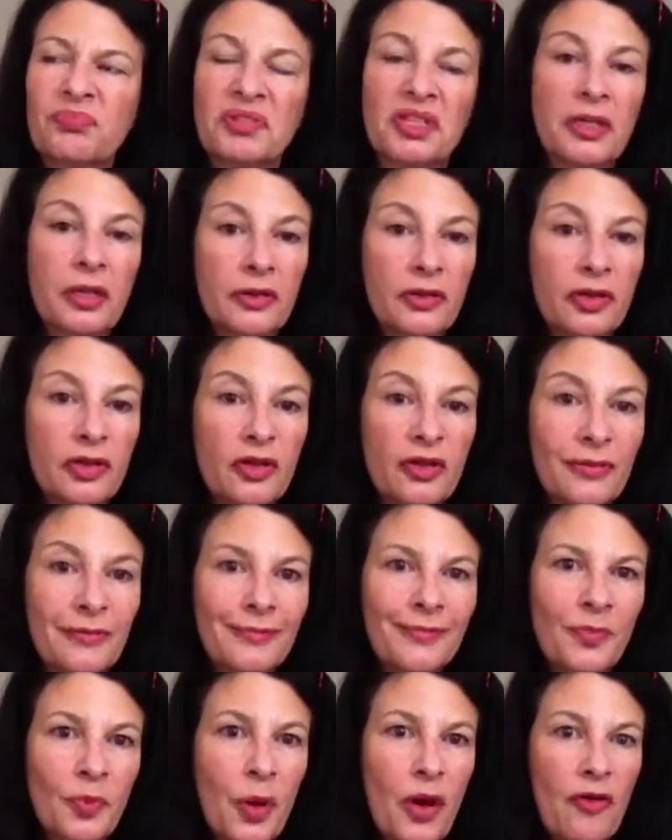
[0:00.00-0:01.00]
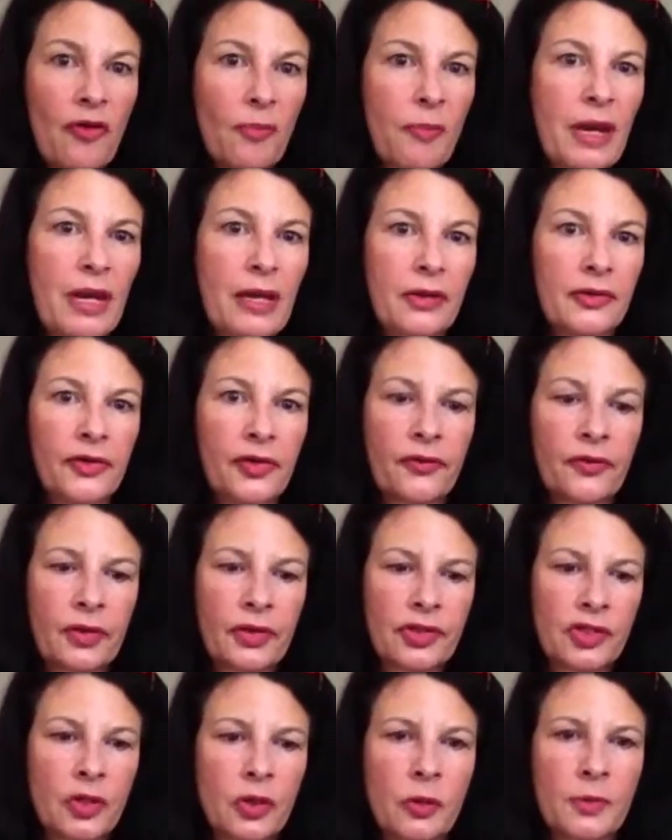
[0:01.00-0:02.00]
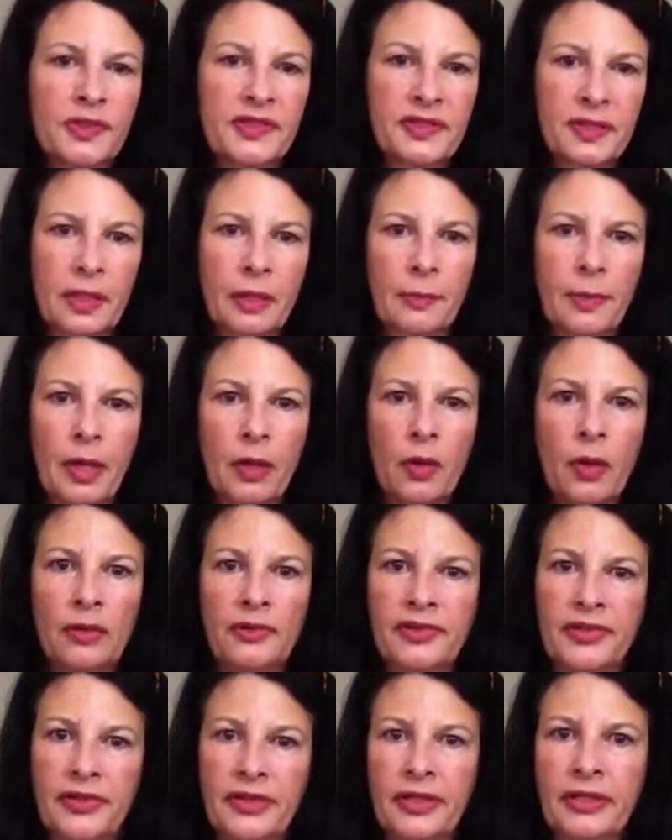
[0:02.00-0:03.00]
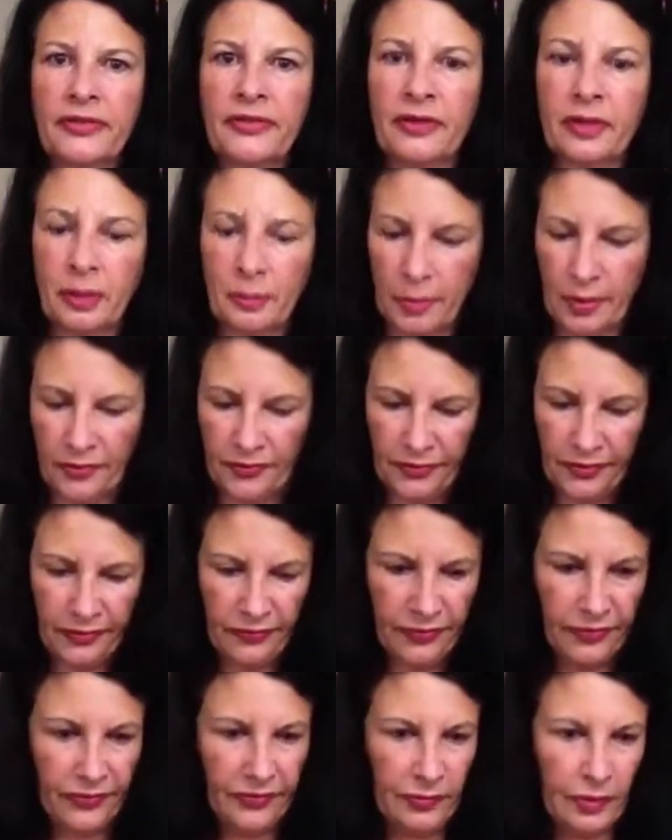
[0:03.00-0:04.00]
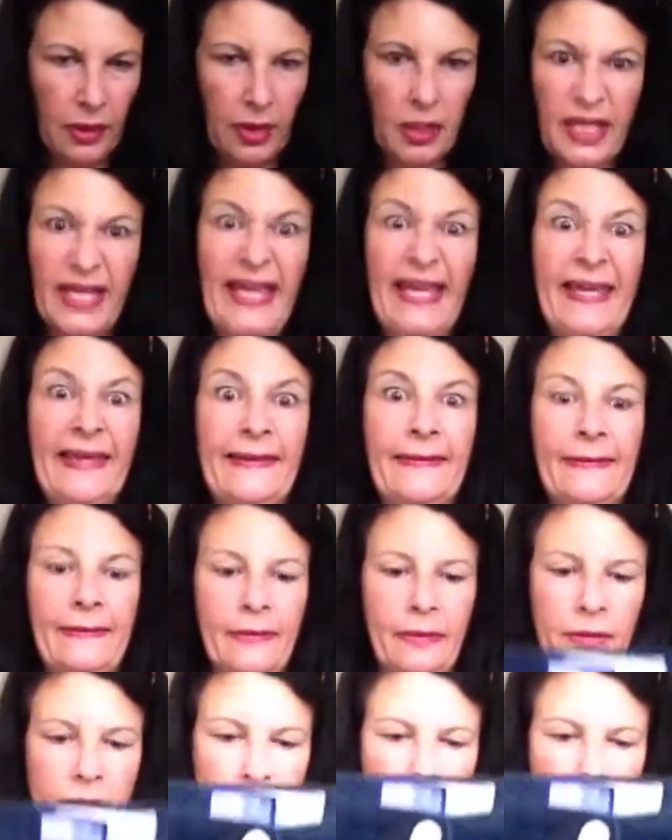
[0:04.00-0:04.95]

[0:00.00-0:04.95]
you know, you can wear a blouse over the top, stick a belt underneath, and your muffin's hidden